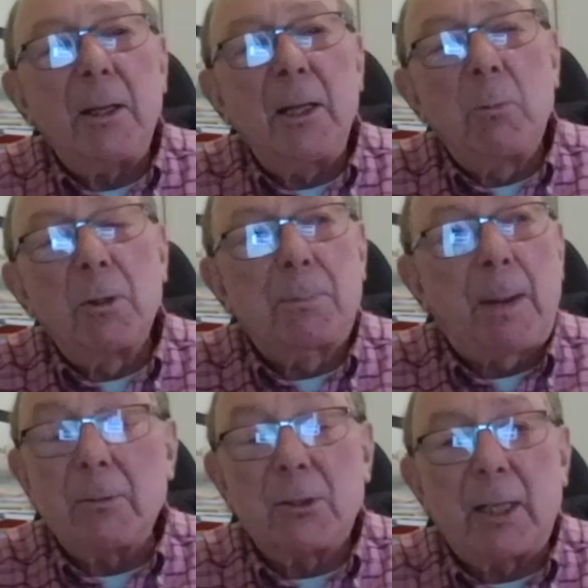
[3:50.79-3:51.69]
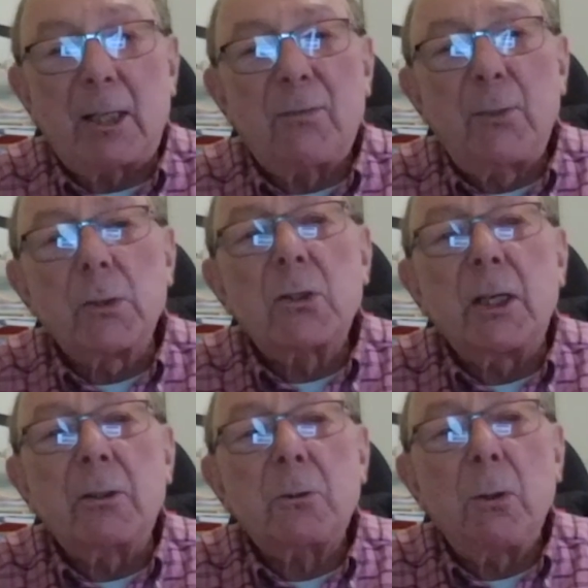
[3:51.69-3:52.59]
He was about
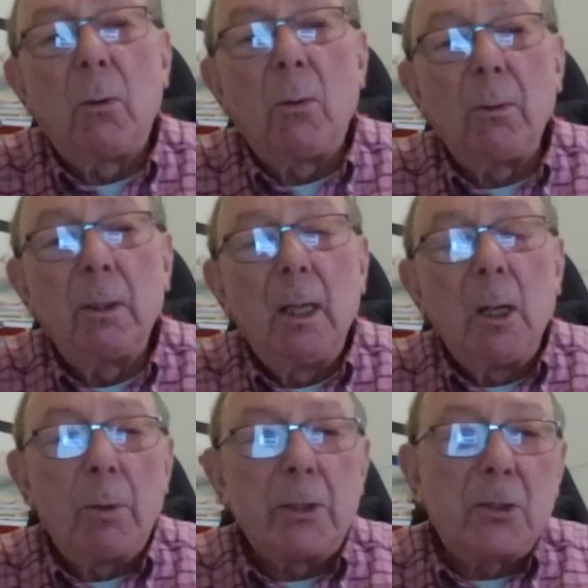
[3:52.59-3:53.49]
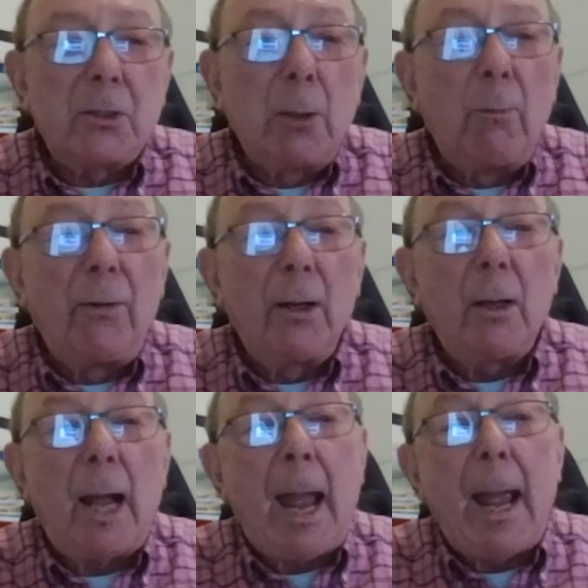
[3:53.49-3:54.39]
6'6" tall, with
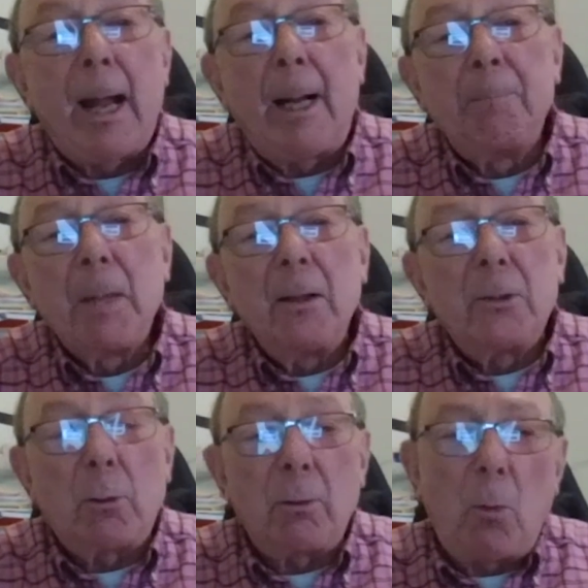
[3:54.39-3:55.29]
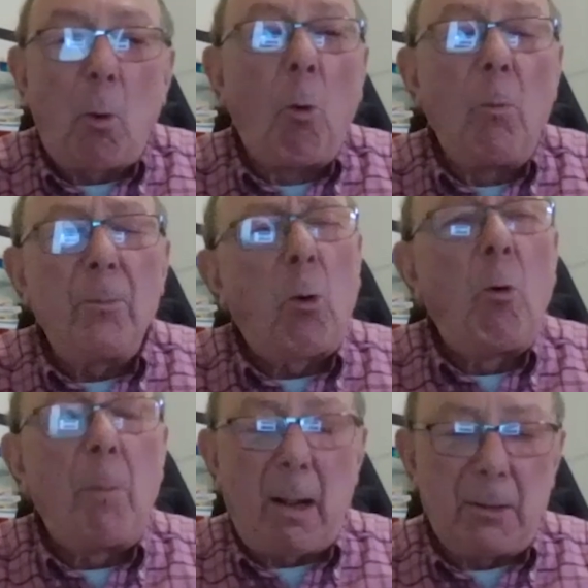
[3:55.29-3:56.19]
silver hair, sort of
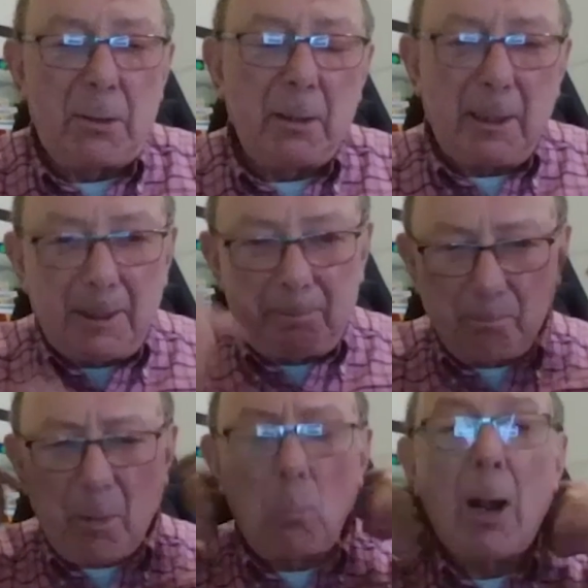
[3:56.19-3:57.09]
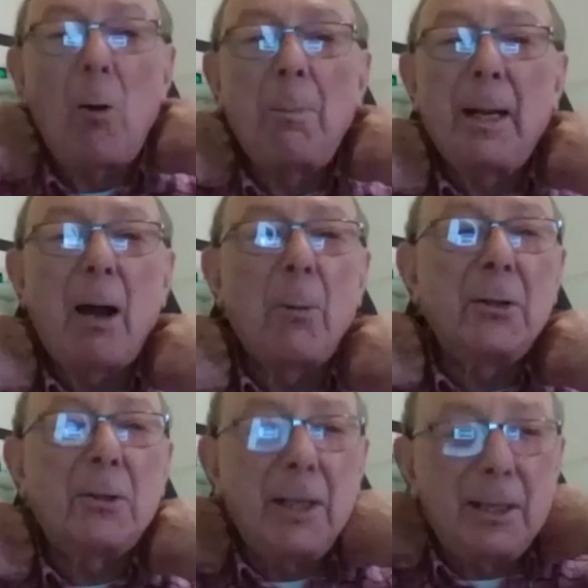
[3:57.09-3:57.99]
almost well below
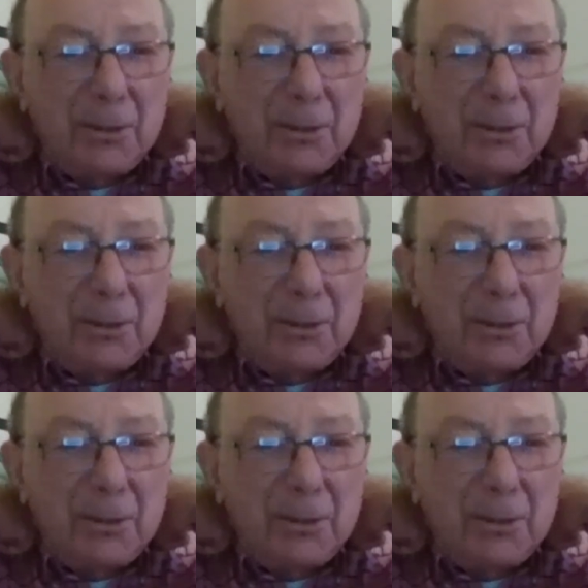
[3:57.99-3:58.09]
his